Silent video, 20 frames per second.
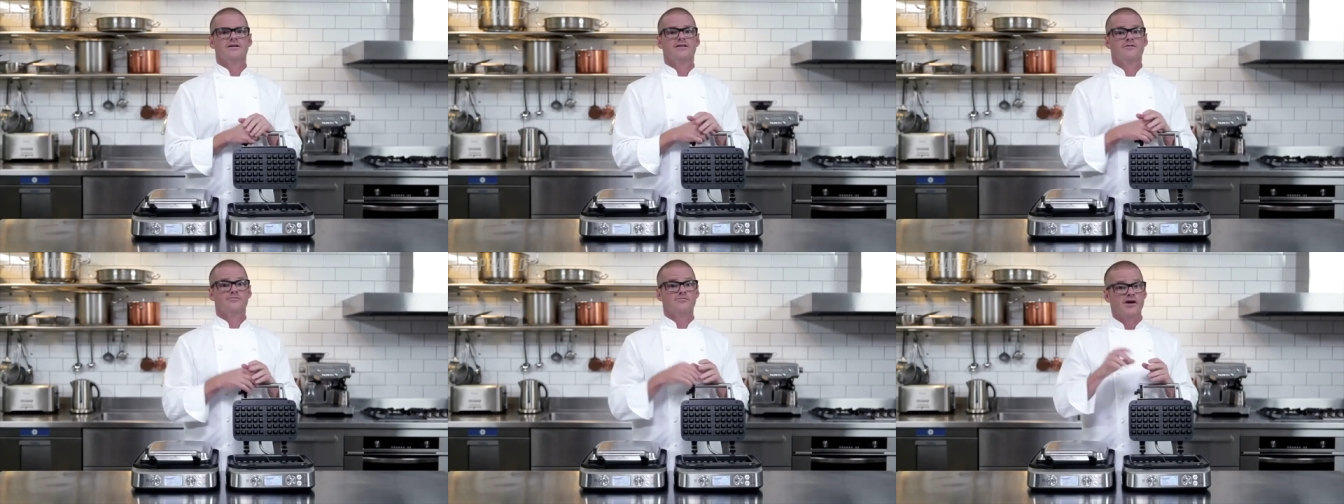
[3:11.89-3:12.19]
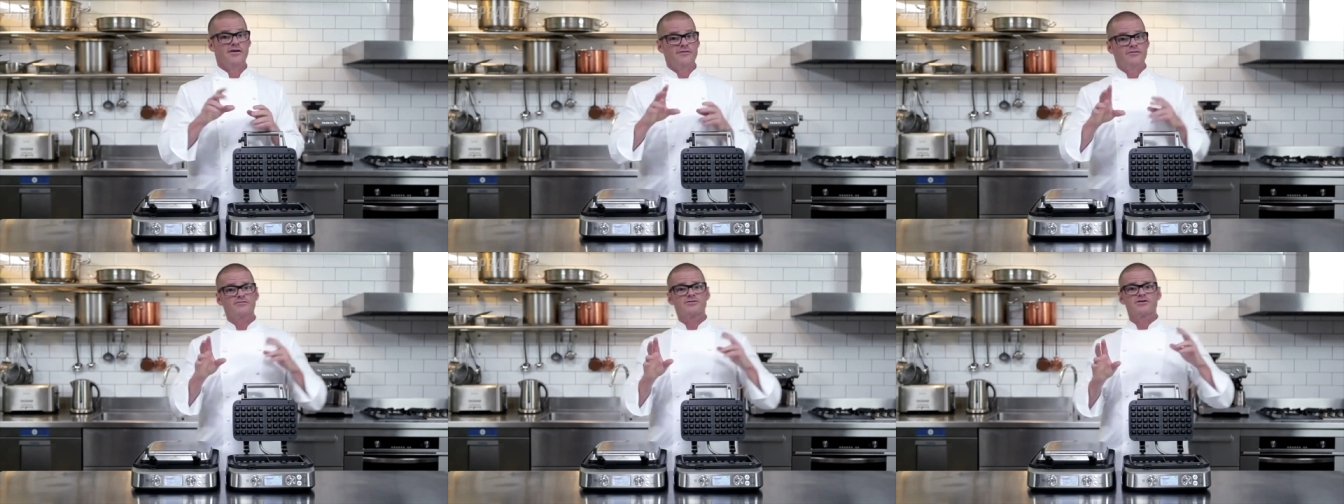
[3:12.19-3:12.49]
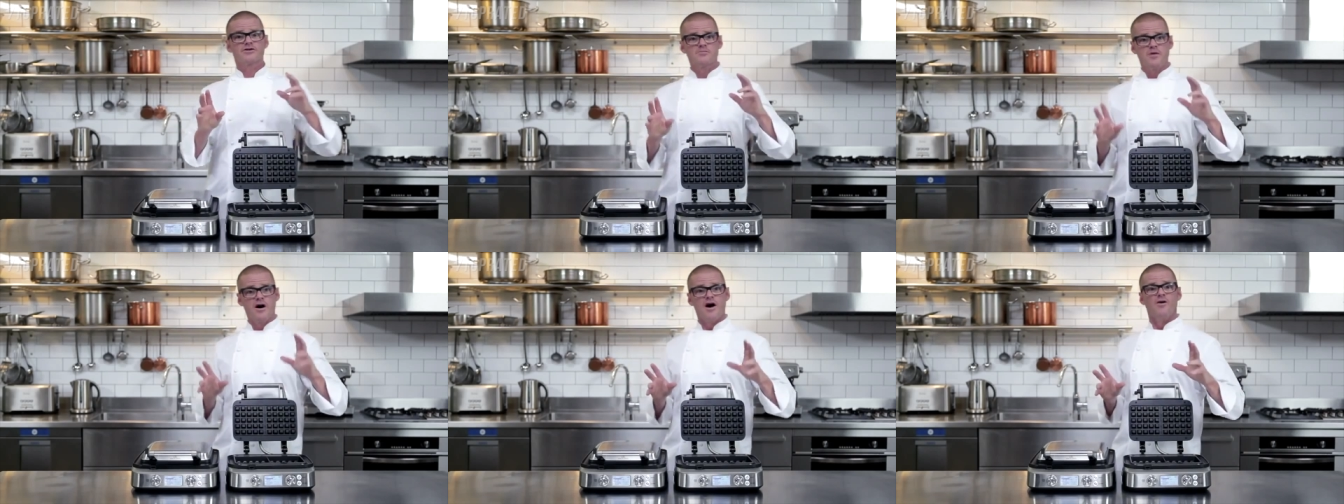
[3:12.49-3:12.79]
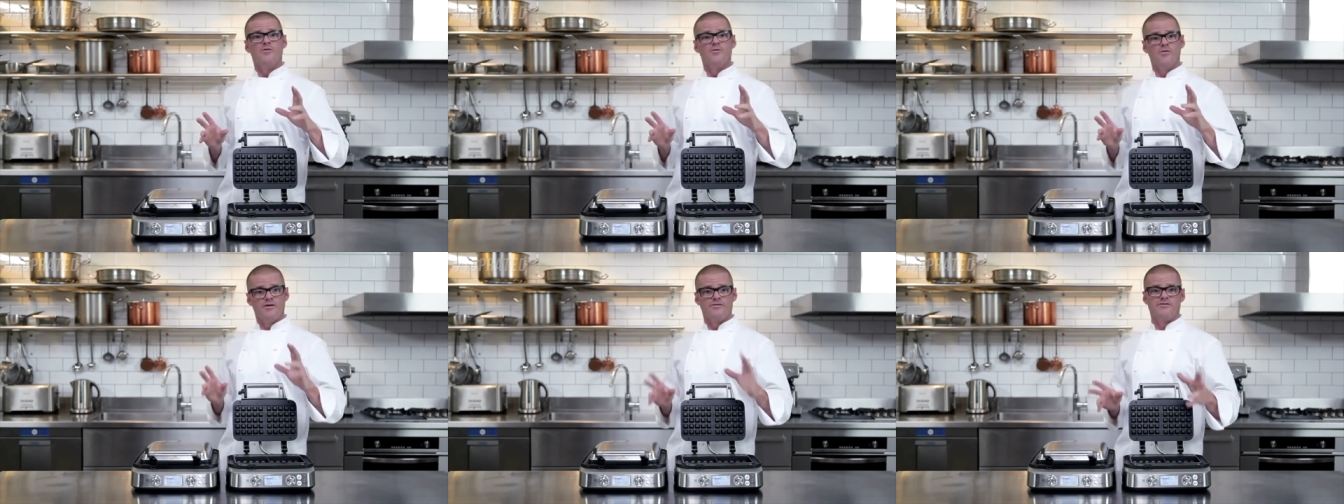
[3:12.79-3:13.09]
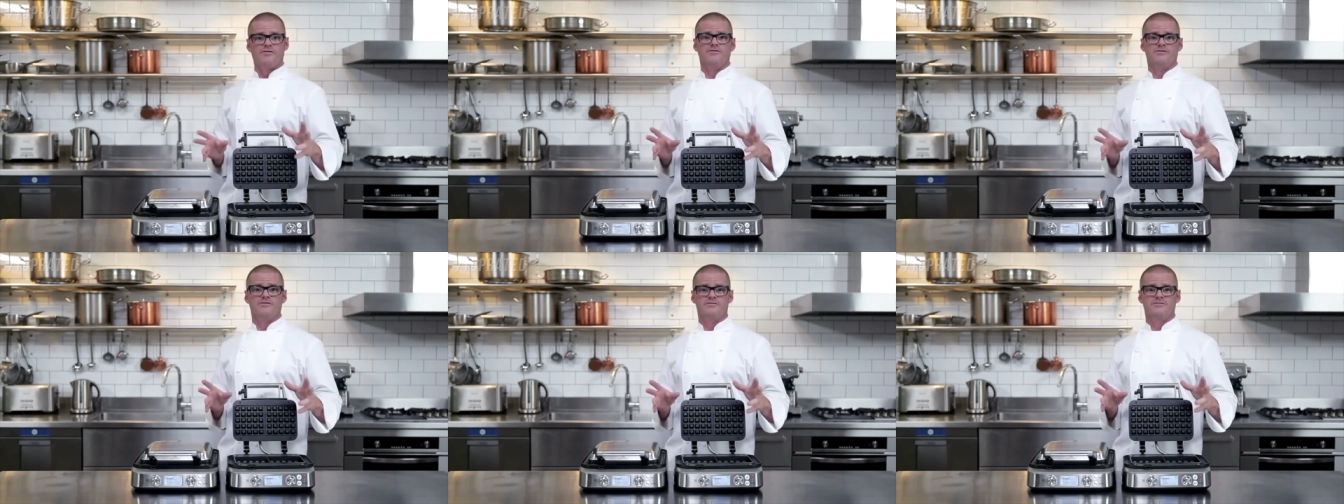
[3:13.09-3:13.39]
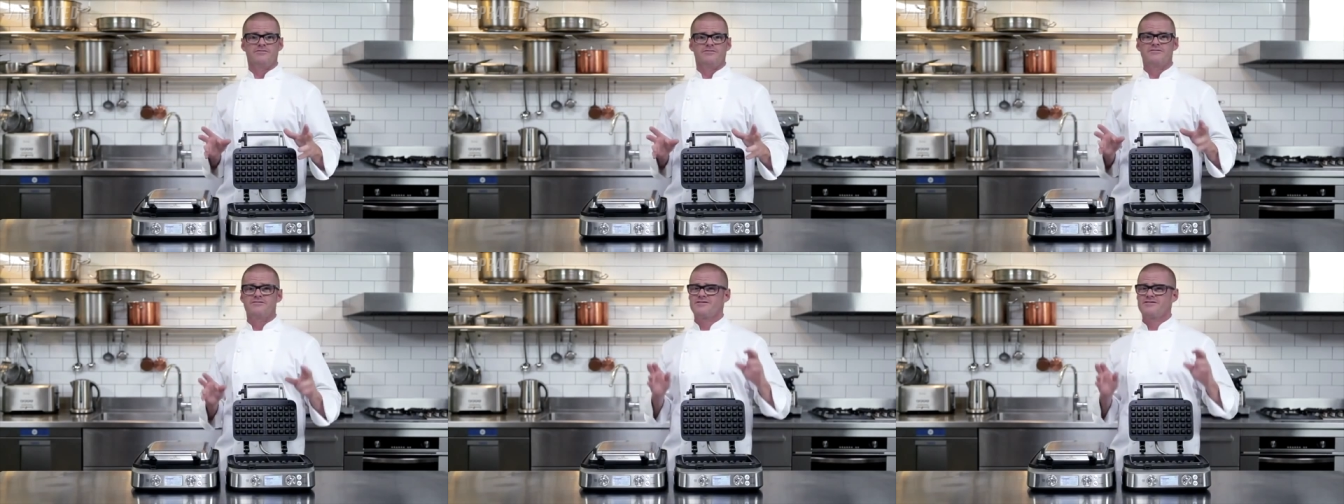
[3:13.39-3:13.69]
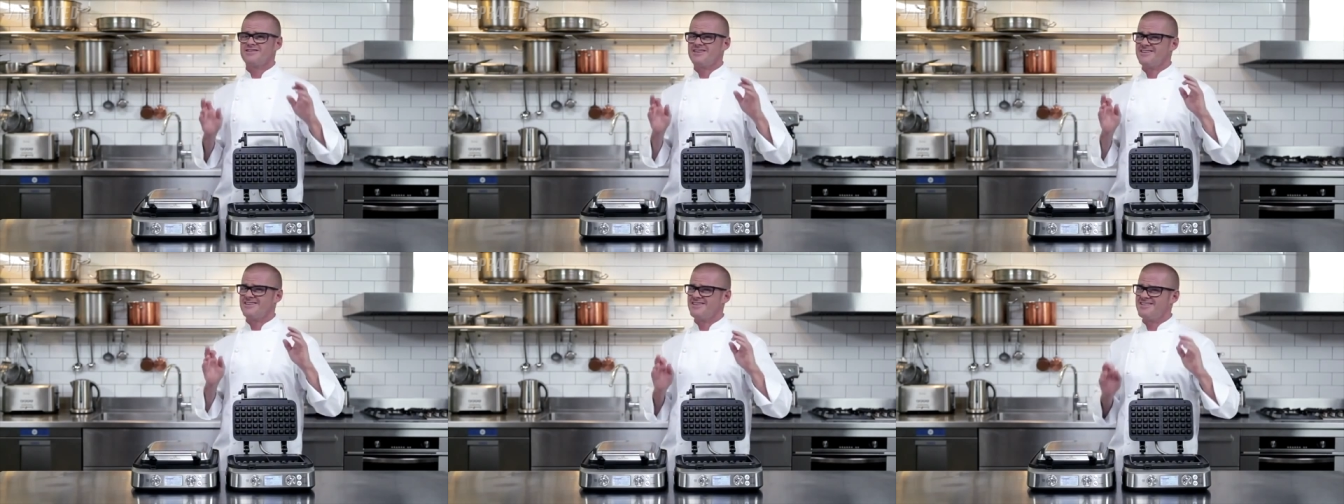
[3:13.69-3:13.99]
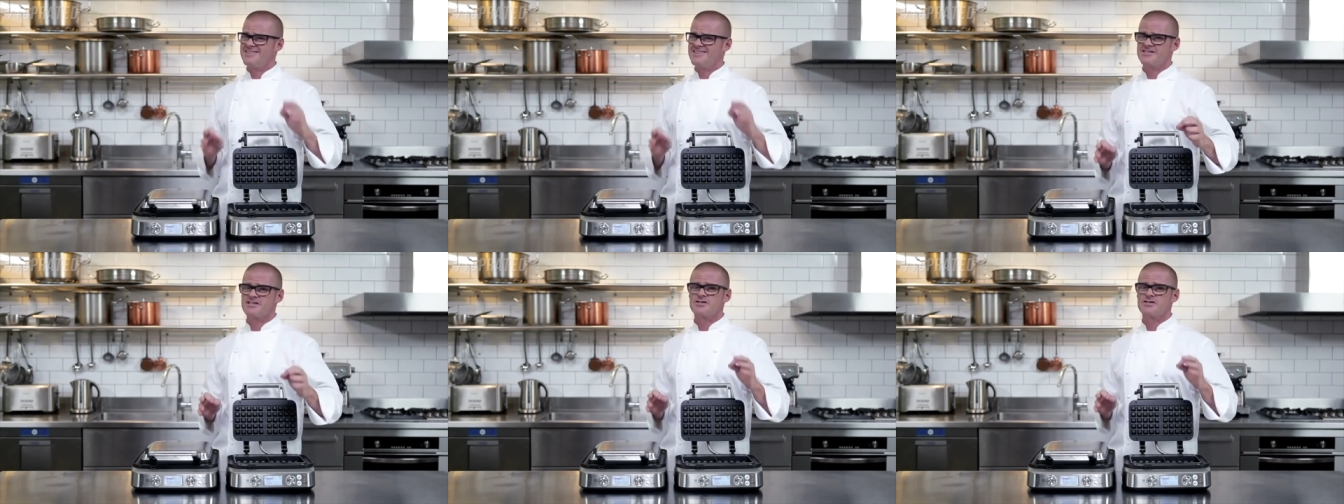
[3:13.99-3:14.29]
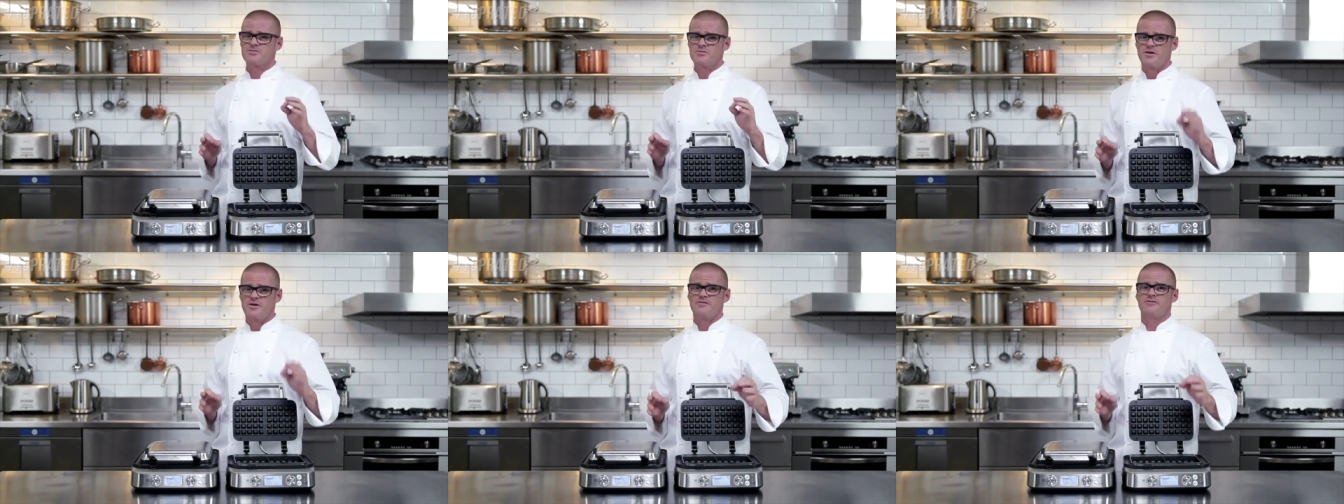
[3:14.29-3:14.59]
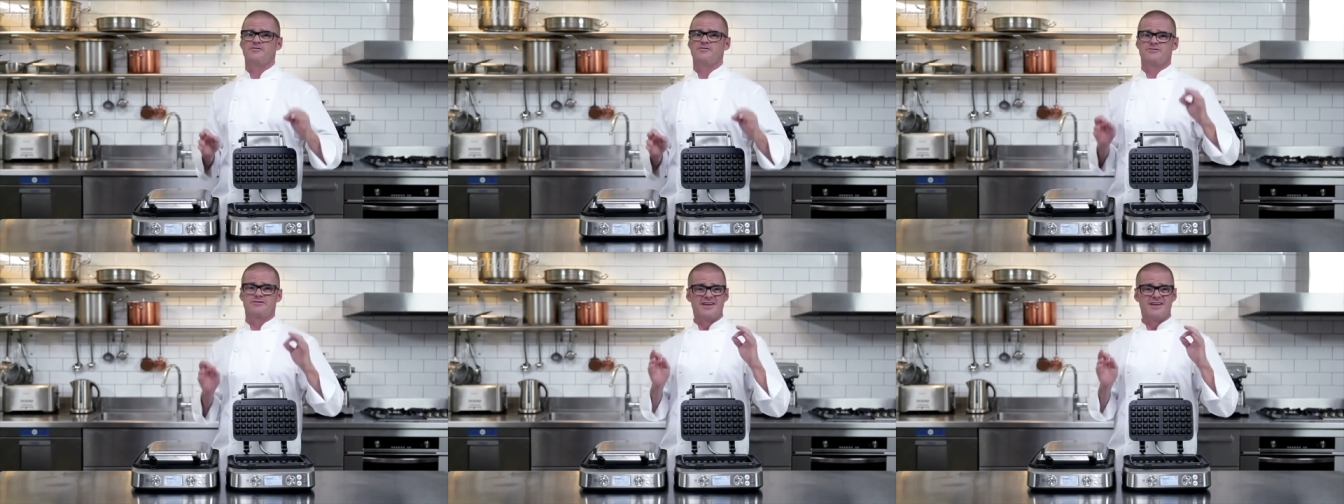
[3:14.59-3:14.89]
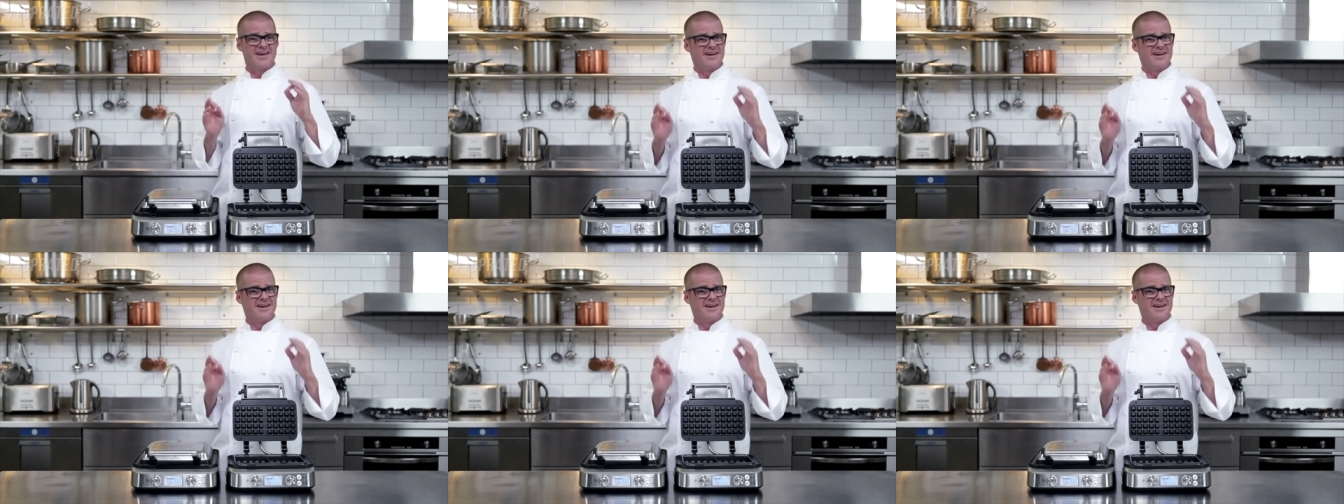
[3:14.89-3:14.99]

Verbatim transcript: The Breville Smart Waffle. Delicious waffles